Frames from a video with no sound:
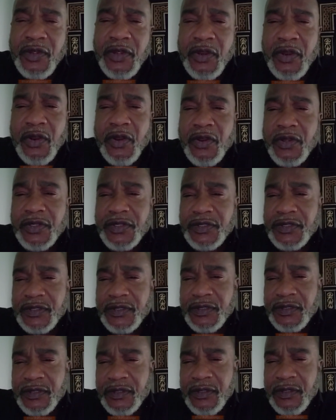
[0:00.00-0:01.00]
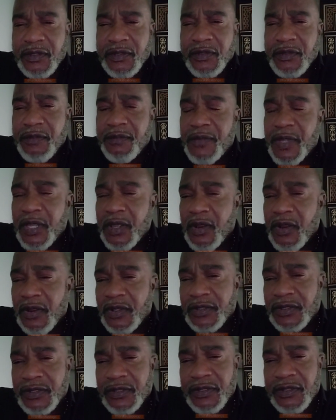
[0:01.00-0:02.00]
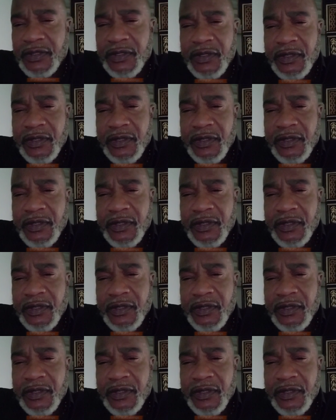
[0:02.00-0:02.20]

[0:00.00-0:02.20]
loss, the big loss